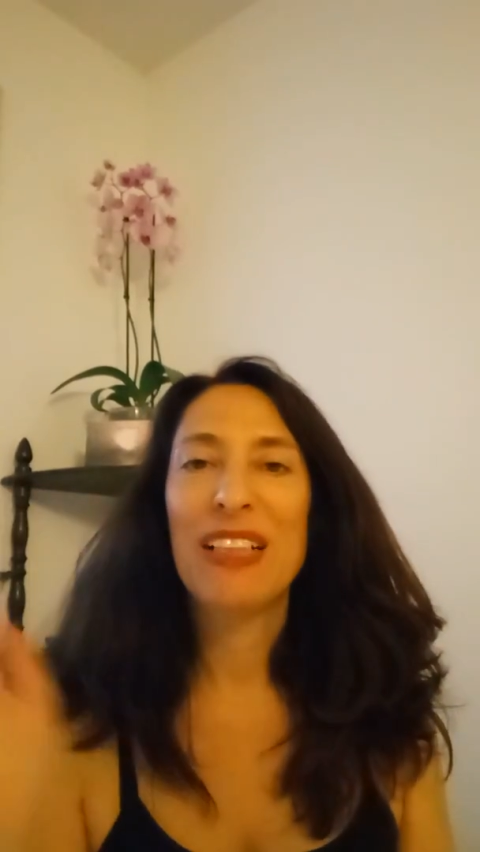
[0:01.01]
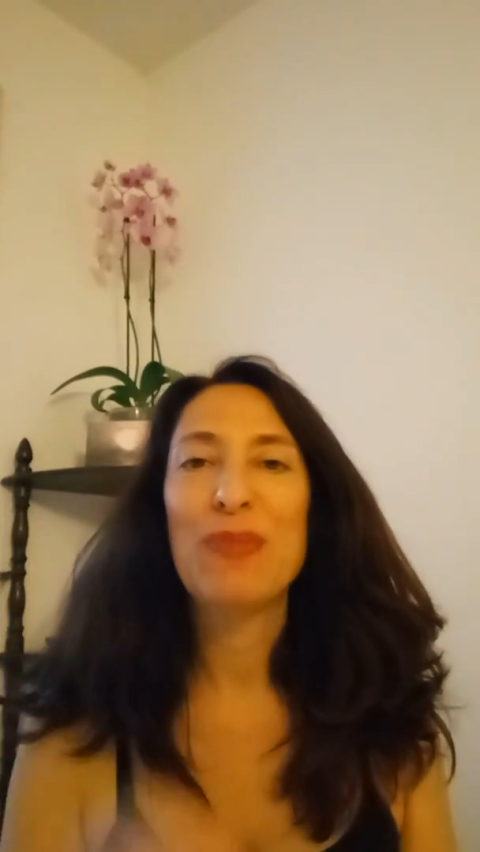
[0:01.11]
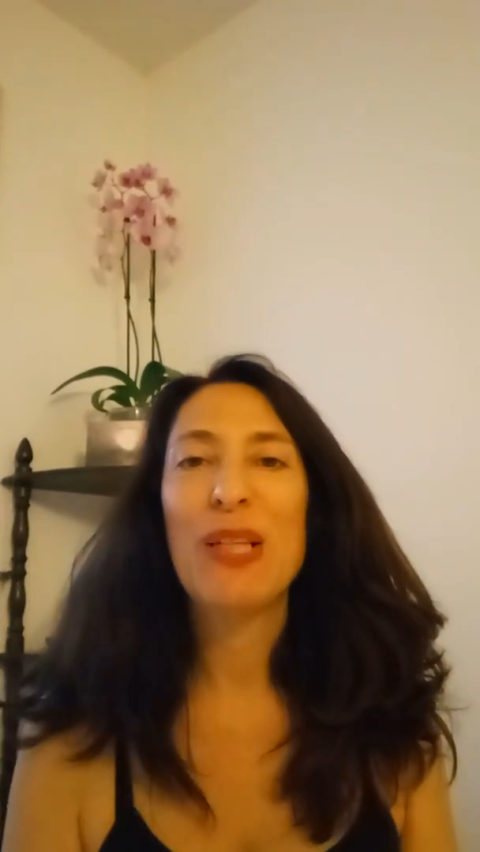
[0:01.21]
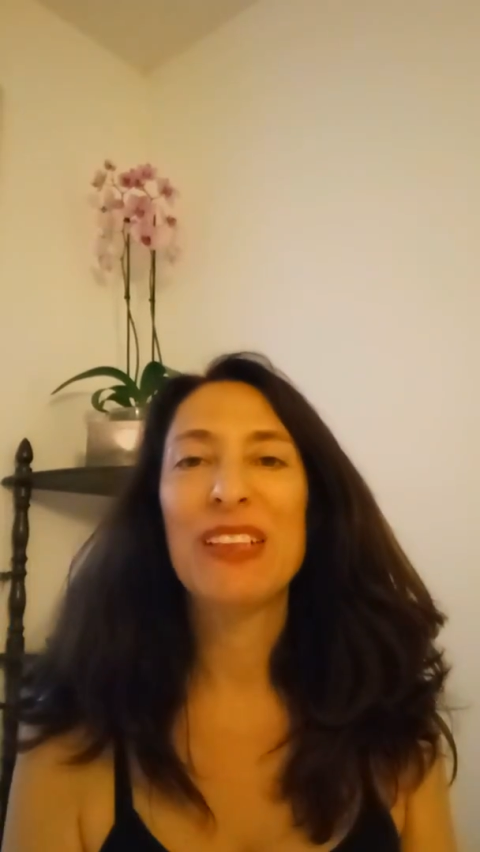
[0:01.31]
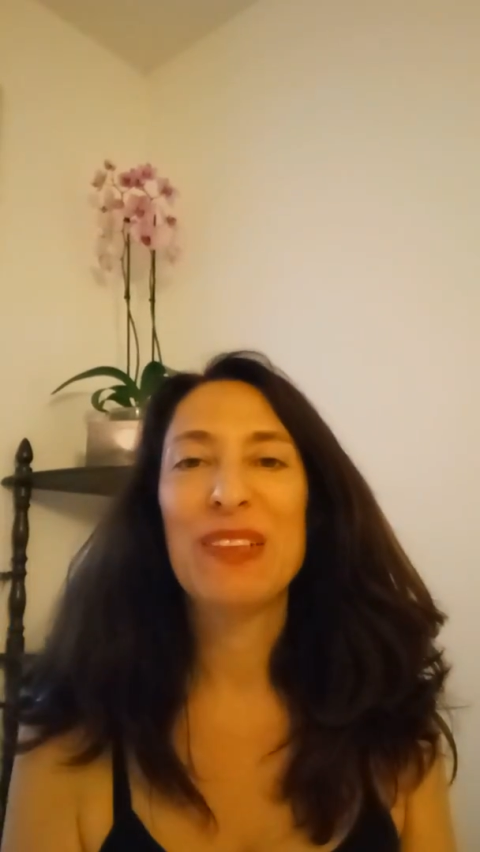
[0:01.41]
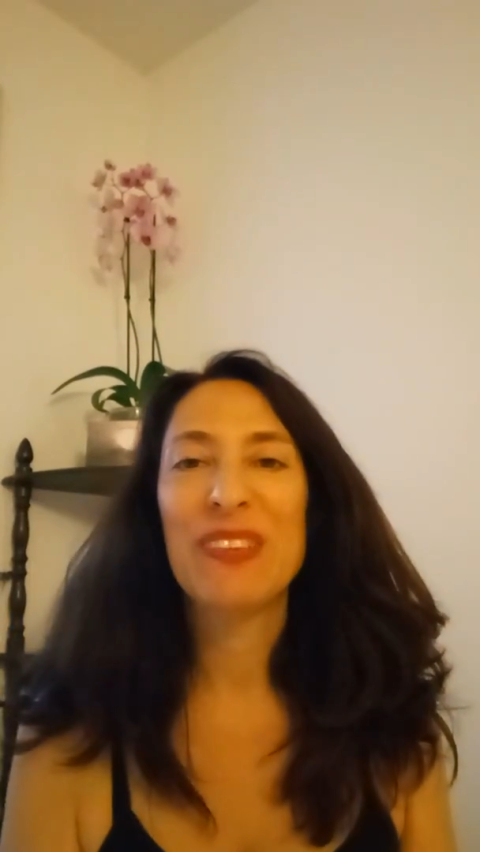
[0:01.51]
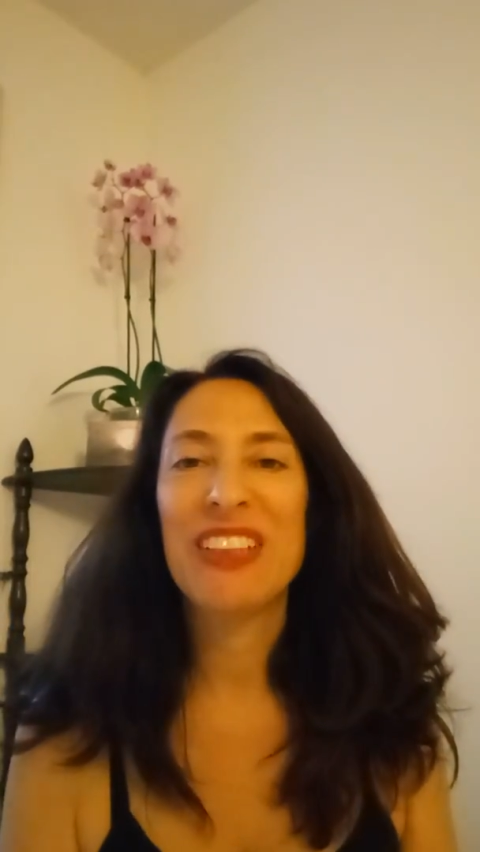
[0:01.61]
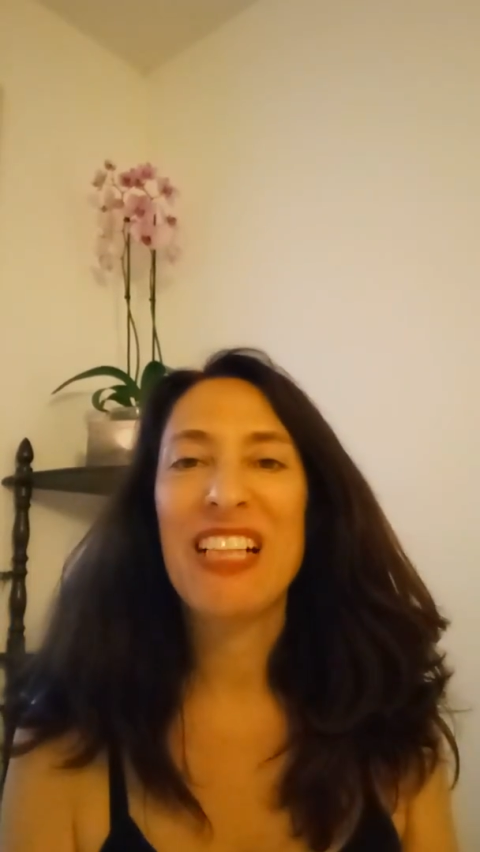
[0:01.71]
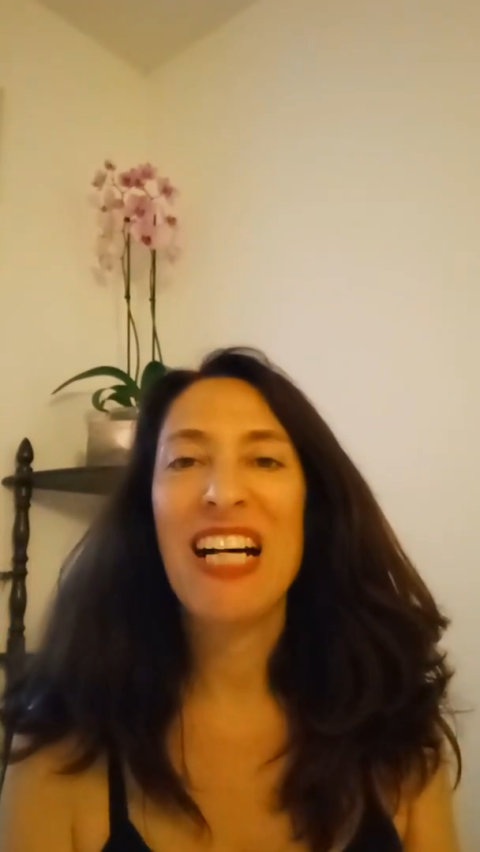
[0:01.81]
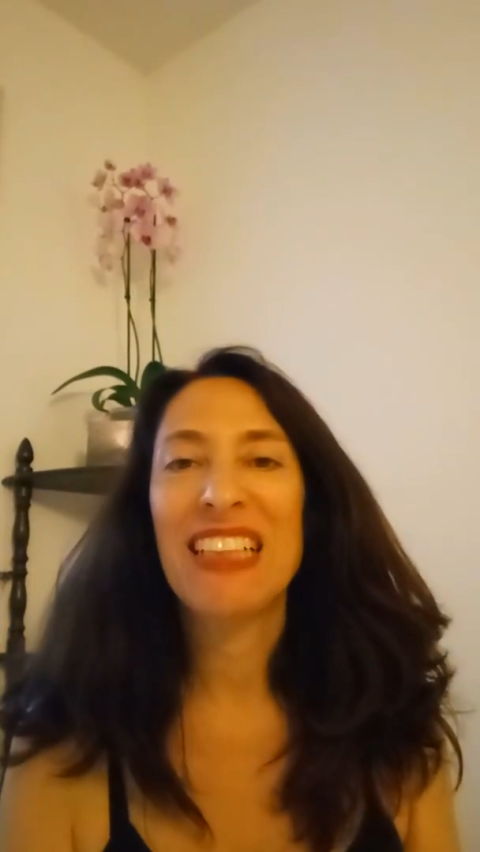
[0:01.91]
welcome to
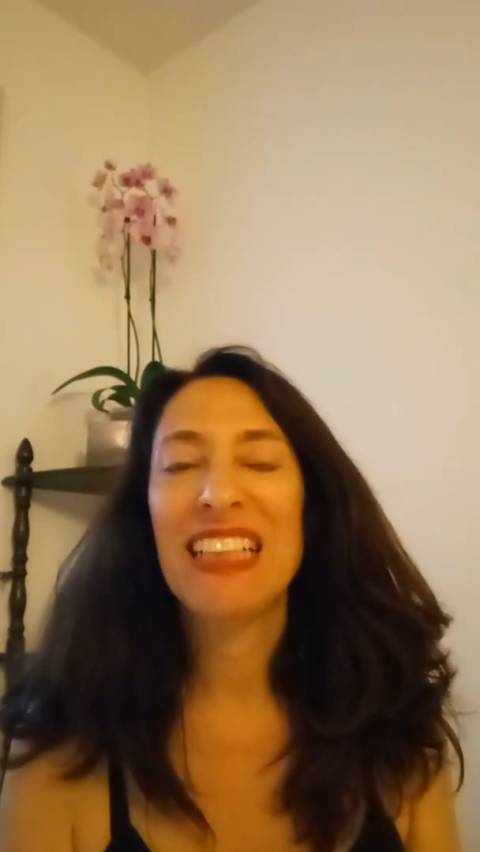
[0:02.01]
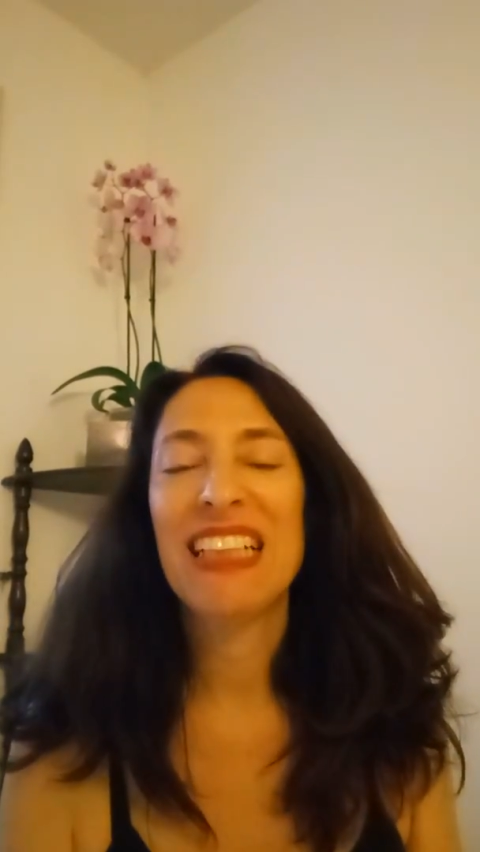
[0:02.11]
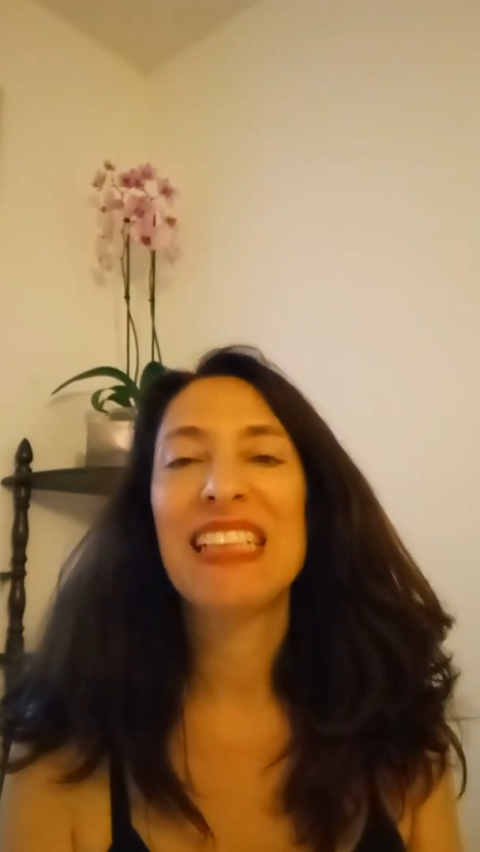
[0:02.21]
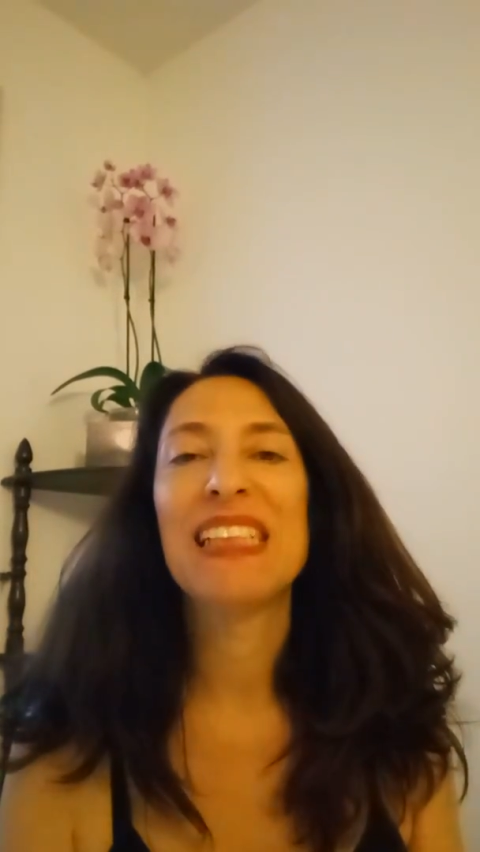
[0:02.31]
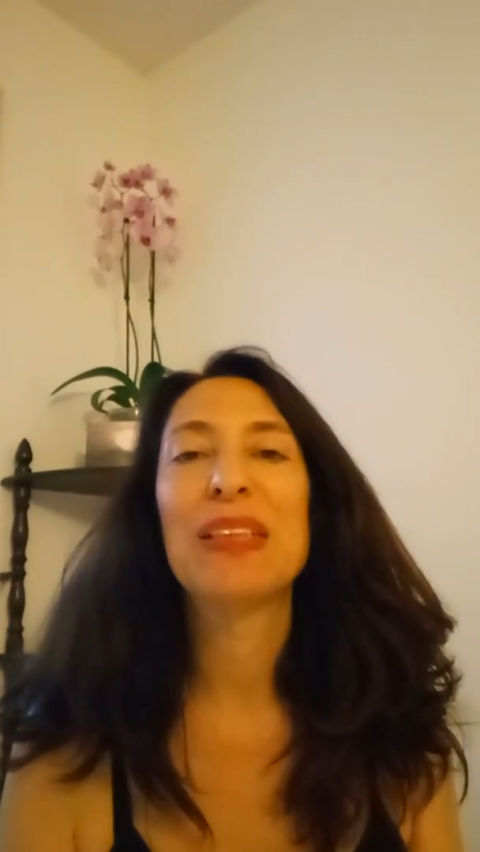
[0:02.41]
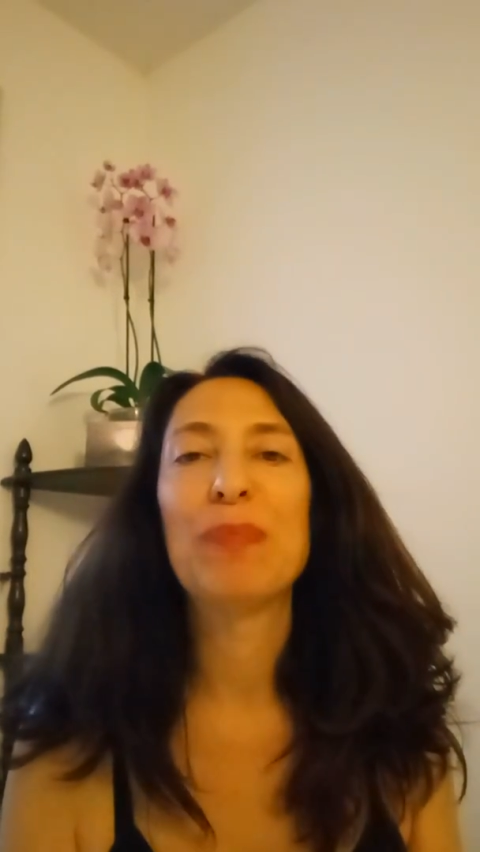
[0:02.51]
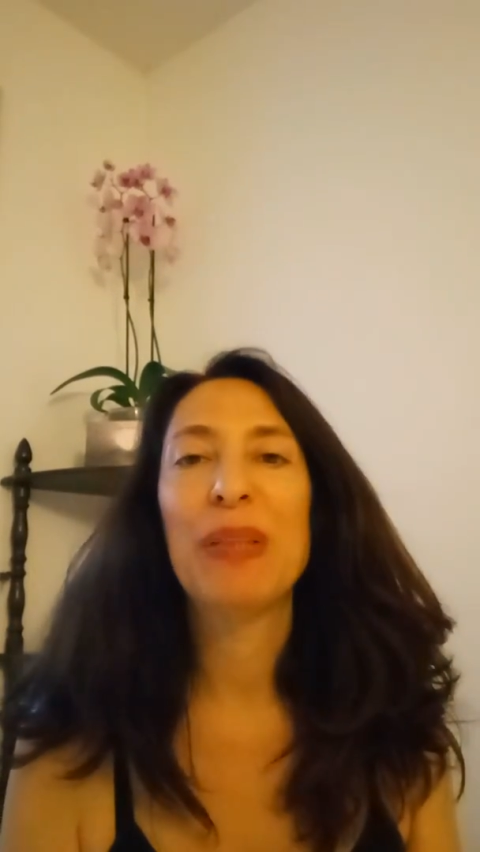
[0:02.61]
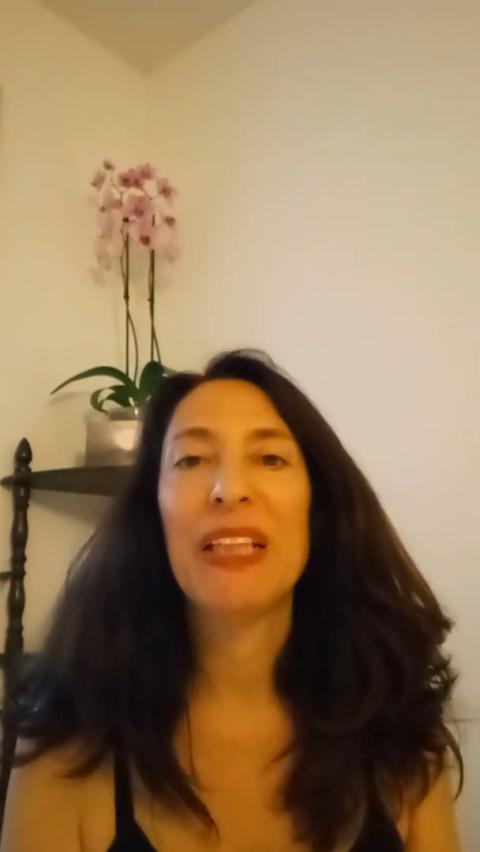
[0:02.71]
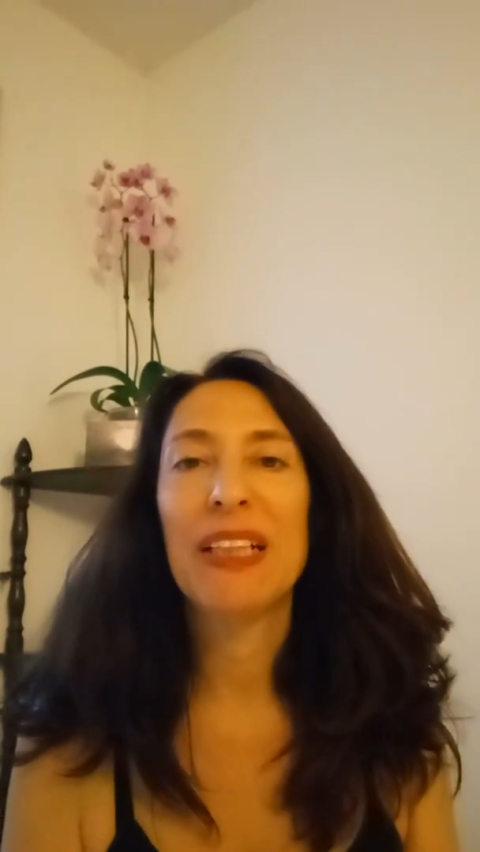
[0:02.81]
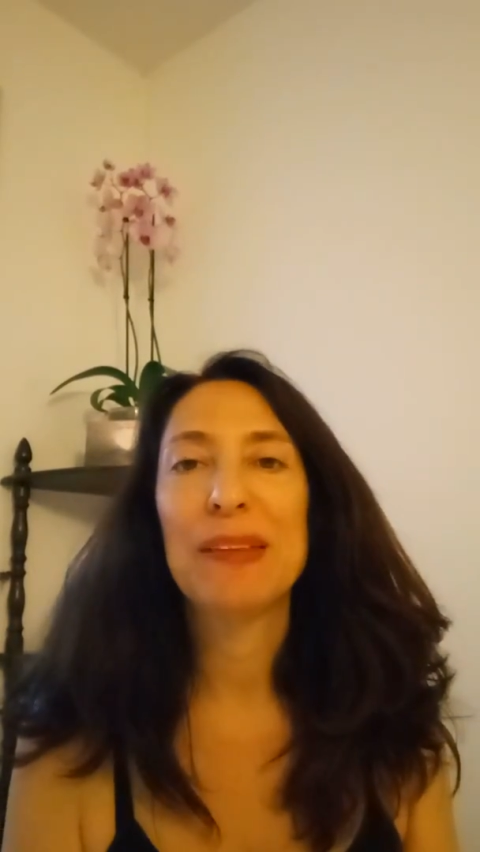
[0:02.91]
Kahliya. This is
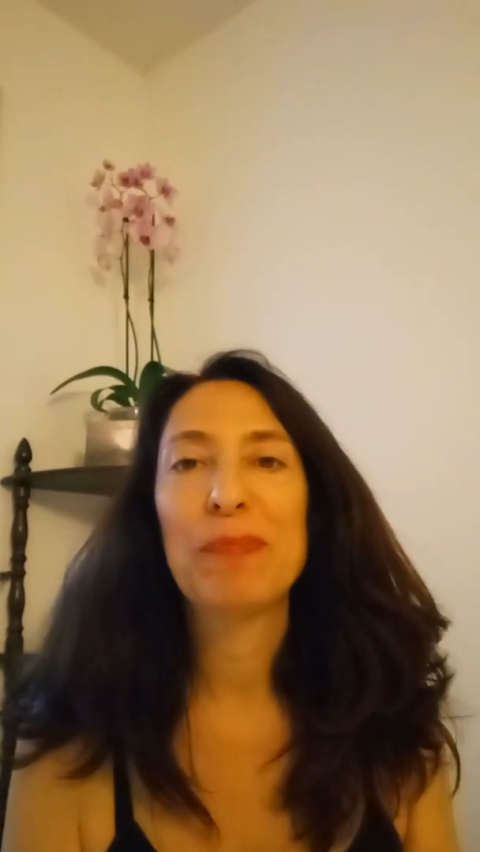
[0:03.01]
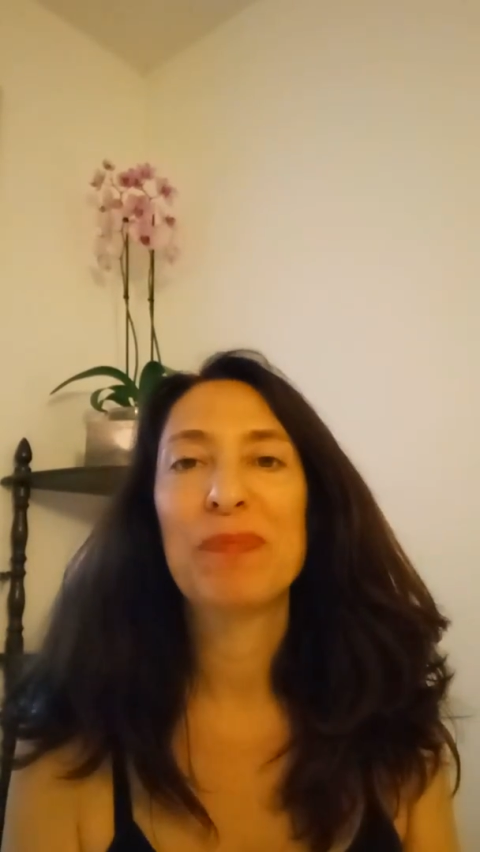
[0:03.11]
Mia.